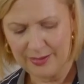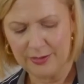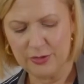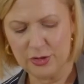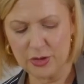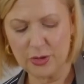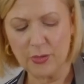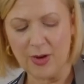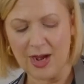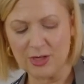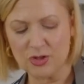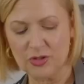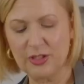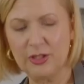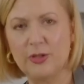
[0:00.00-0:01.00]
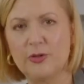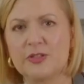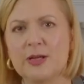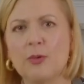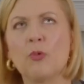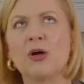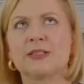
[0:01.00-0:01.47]
Do you actually use
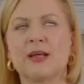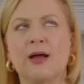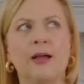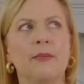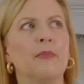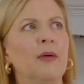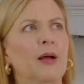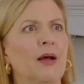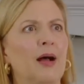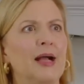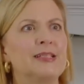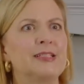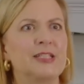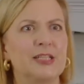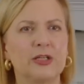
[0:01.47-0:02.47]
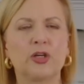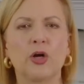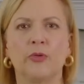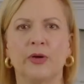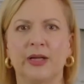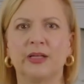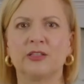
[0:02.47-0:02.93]
it? One time I did
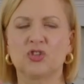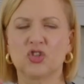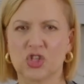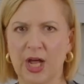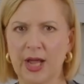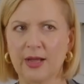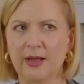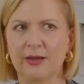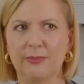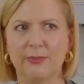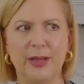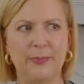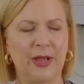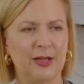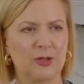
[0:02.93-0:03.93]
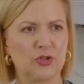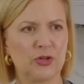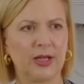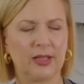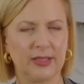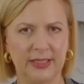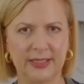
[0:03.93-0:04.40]
go in and check my pantry.
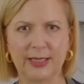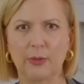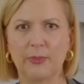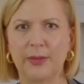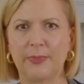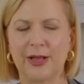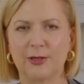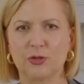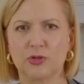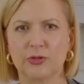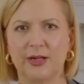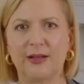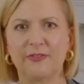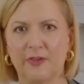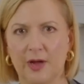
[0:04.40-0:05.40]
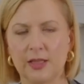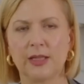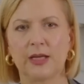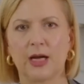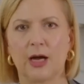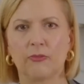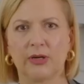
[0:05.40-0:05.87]
I cleaned out my pantry and I
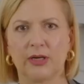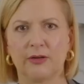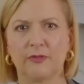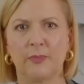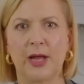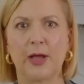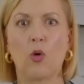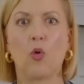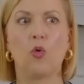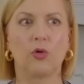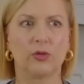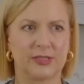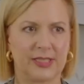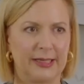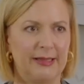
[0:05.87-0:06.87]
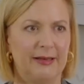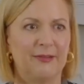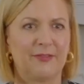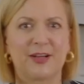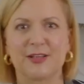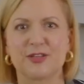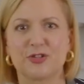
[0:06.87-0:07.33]
finally got rid of my old tin
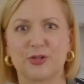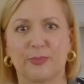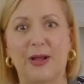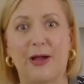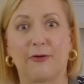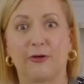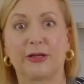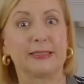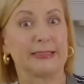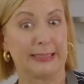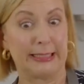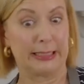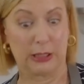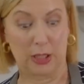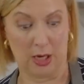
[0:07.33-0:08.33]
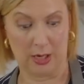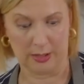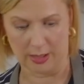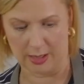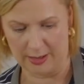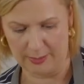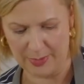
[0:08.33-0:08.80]
of custard powder because it had long
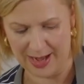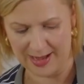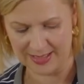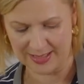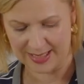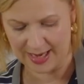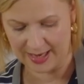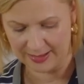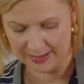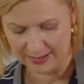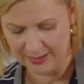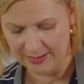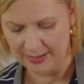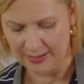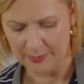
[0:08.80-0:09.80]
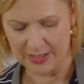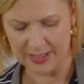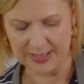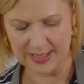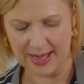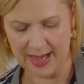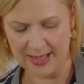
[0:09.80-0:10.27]
gone past date
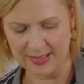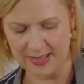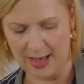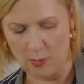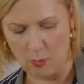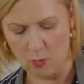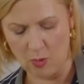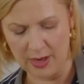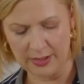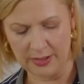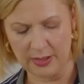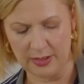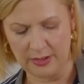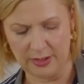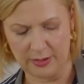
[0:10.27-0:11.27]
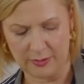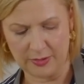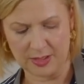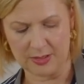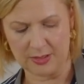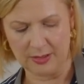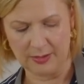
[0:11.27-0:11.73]
because it has that one
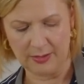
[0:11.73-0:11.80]
use.